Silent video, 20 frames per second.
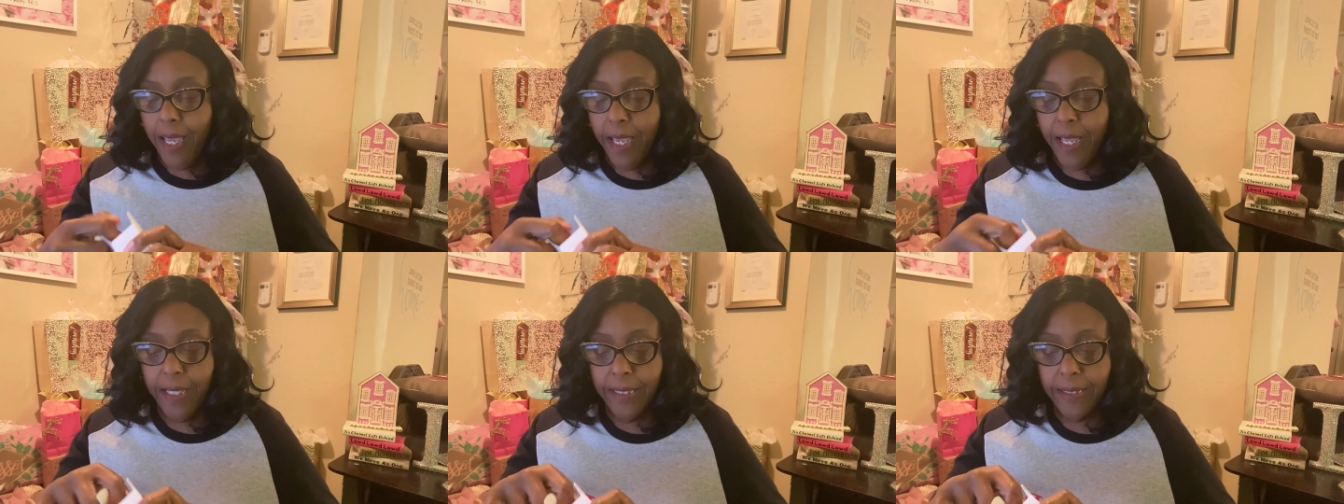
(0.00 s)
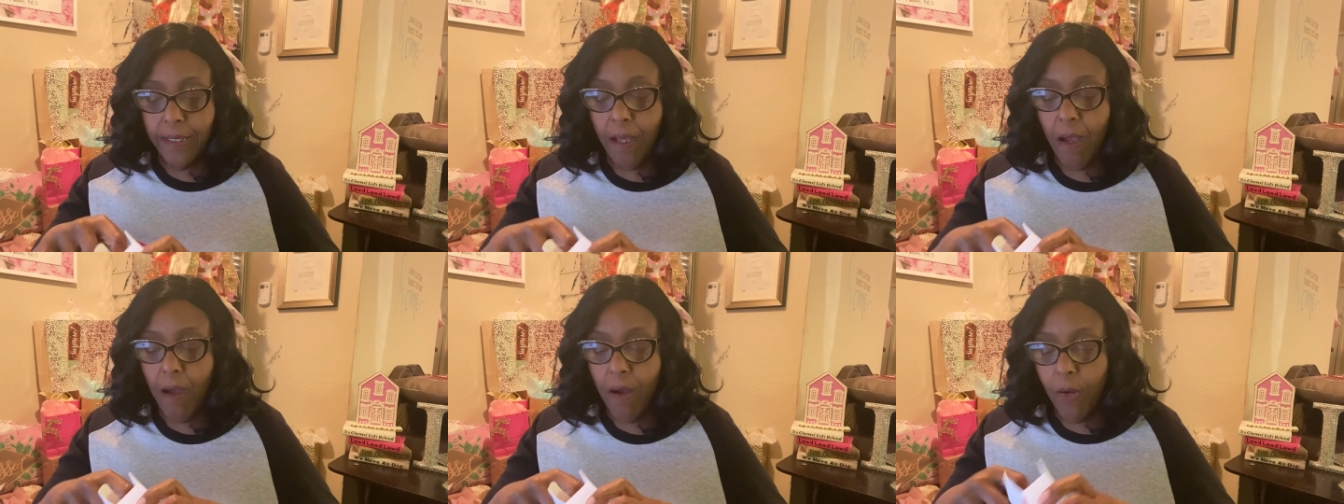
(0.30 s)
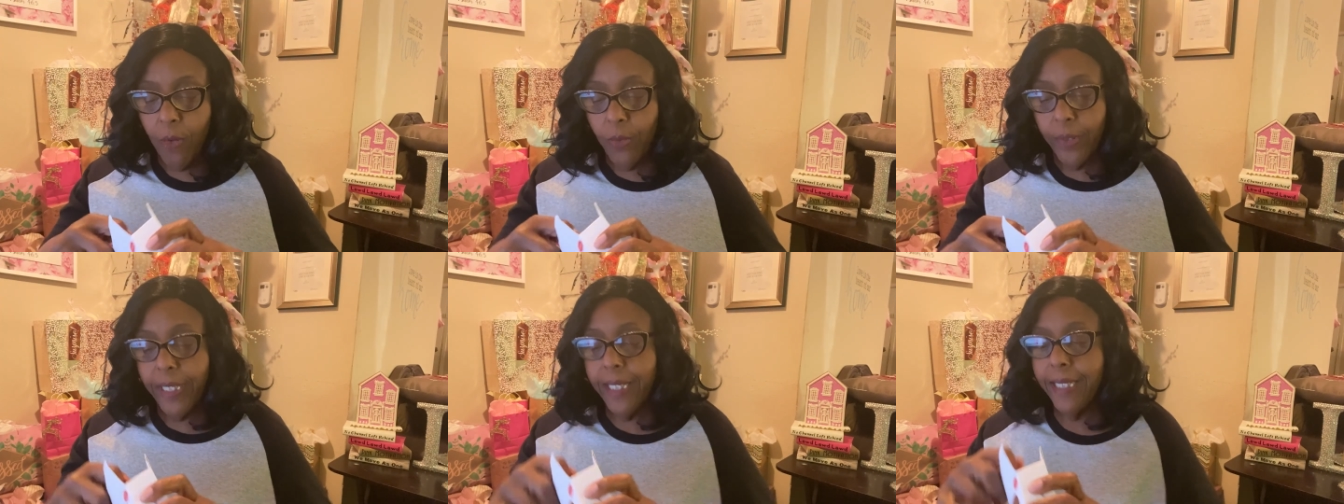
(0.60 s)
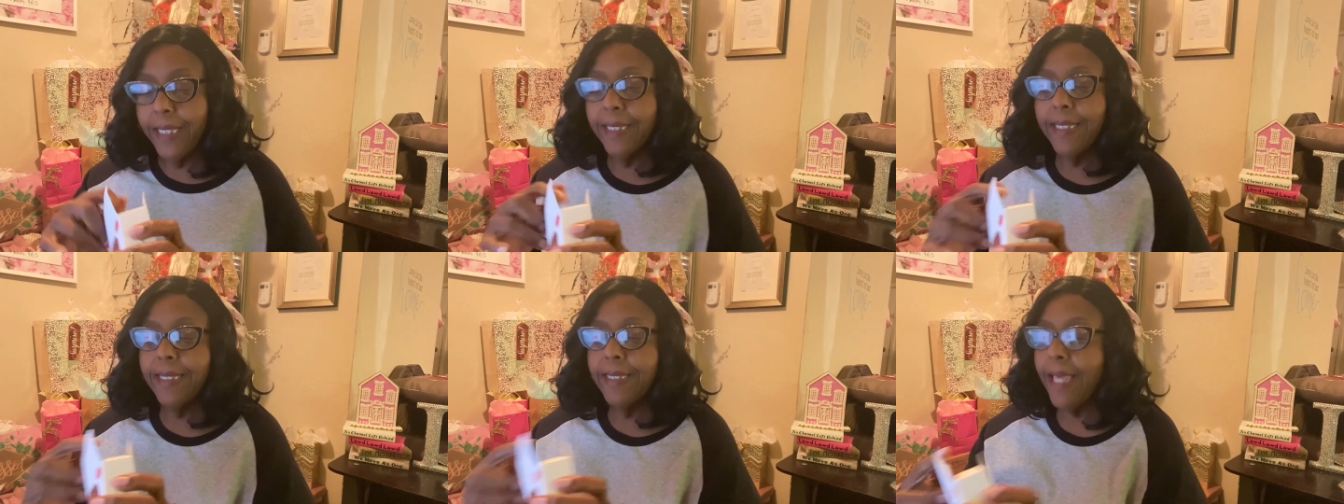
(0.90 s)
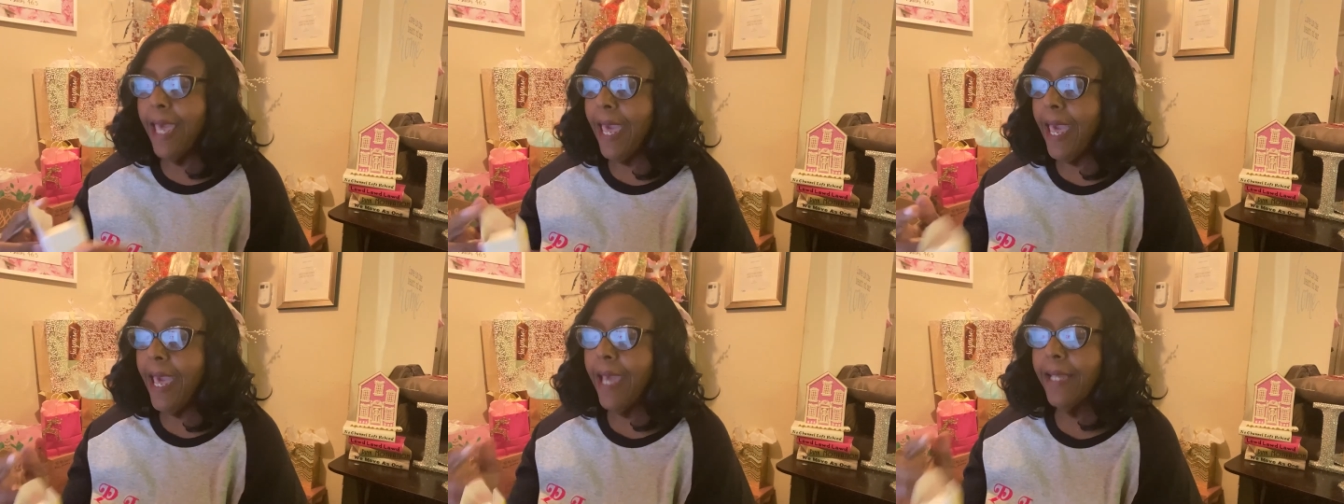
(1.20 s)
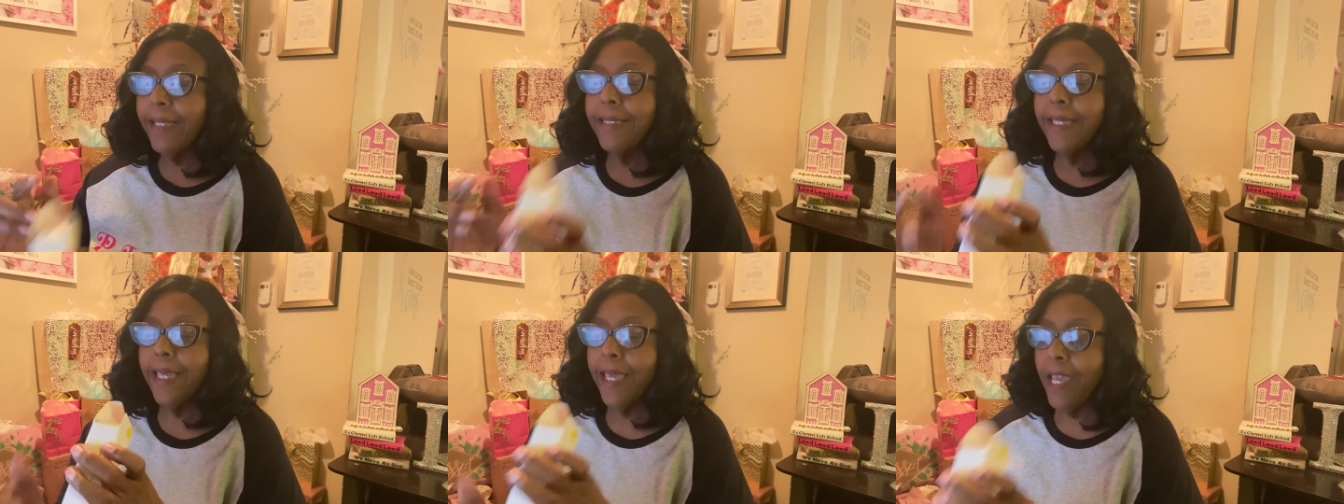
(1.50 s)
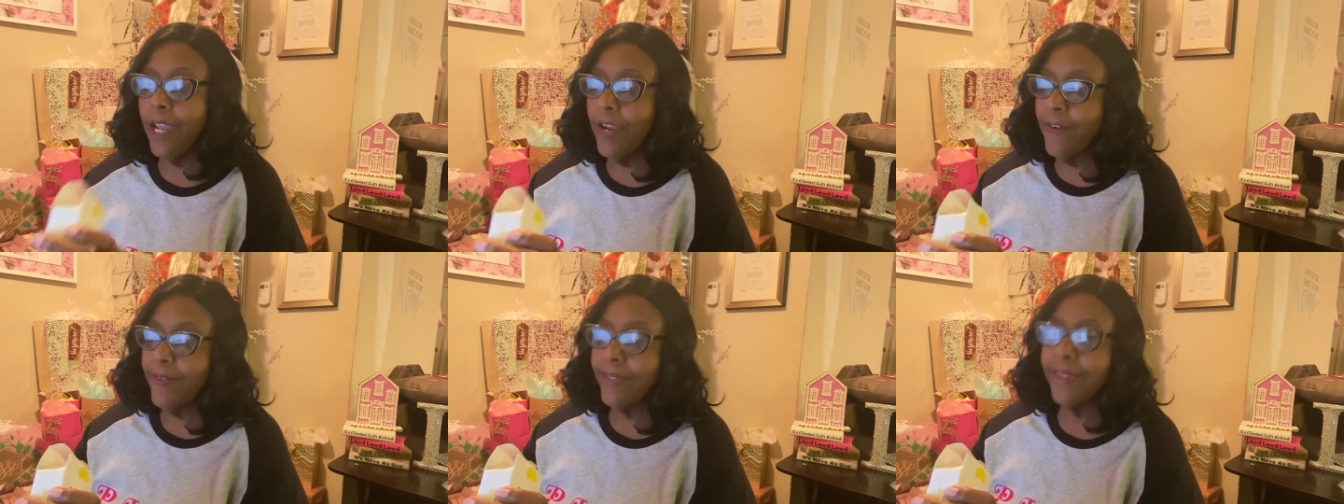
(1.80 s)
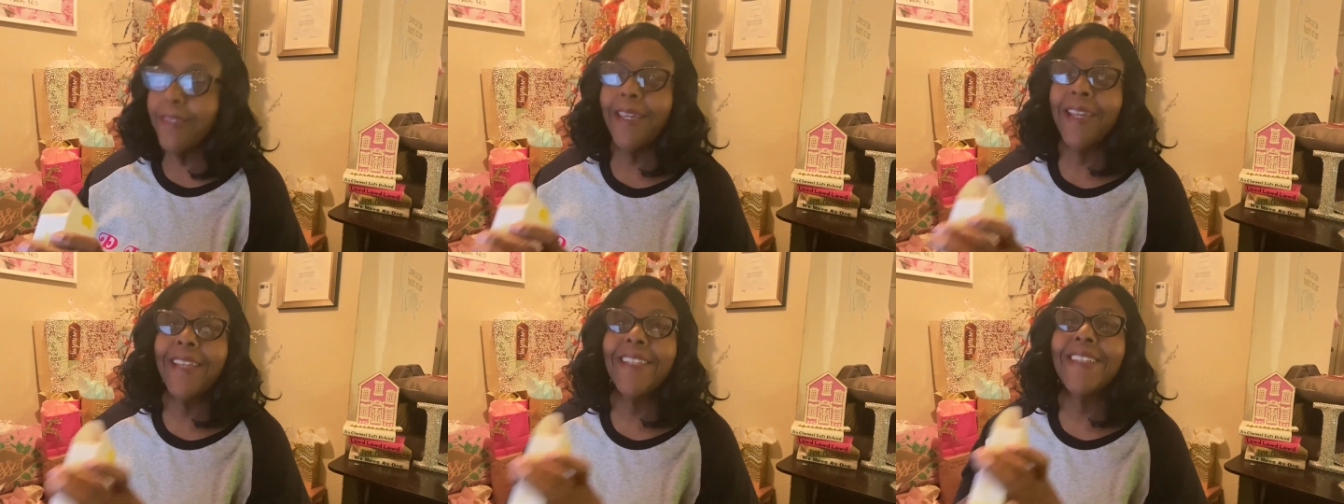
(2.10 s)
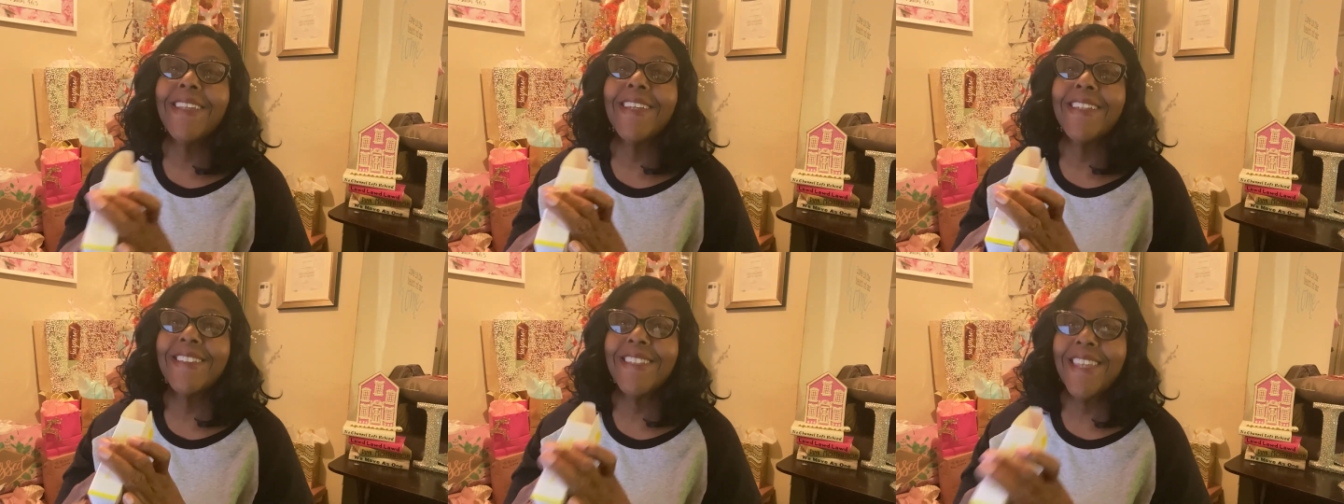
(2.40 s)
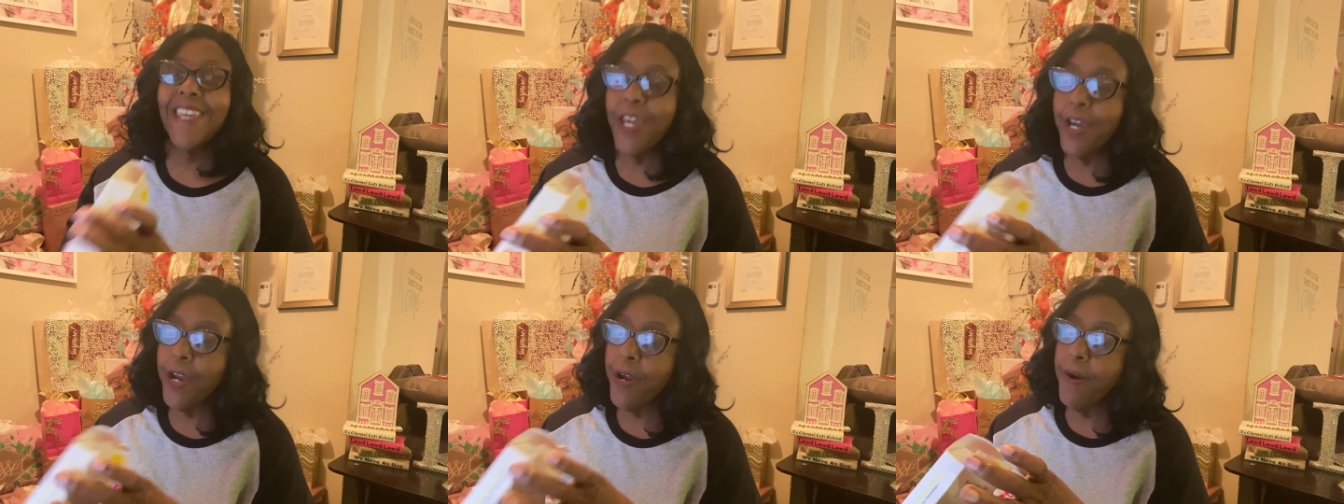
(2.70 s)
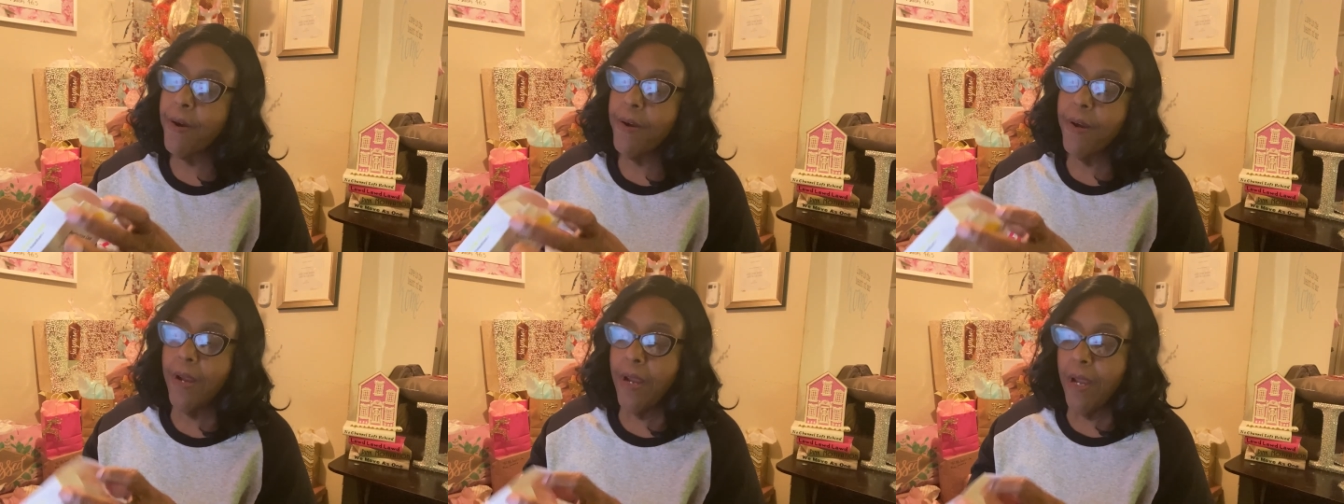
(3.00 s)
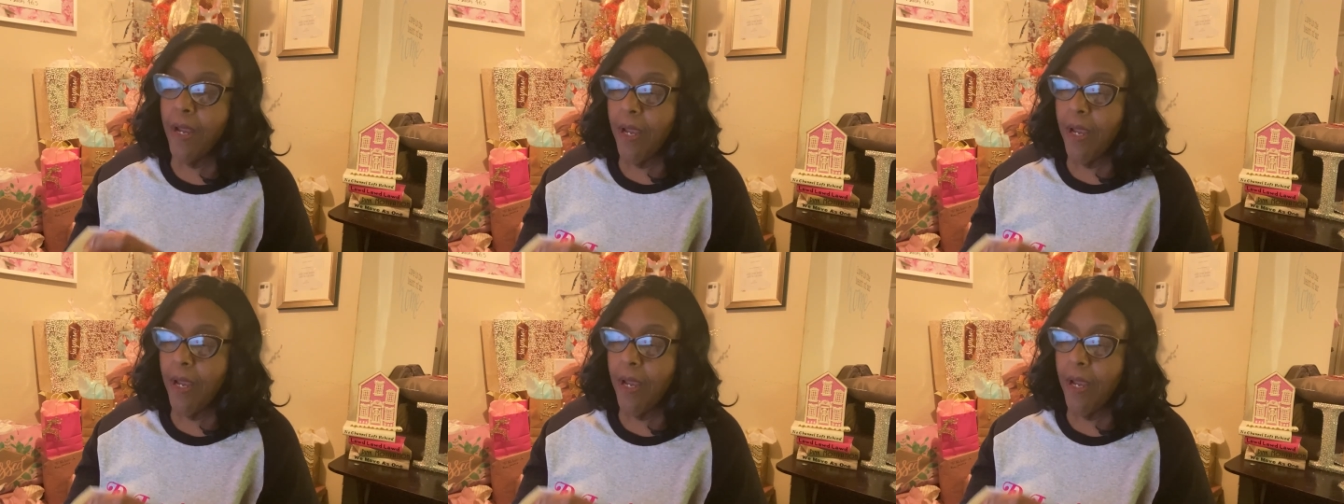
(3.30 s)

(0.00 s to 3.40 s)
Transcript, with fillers: It's all intact, everything is here,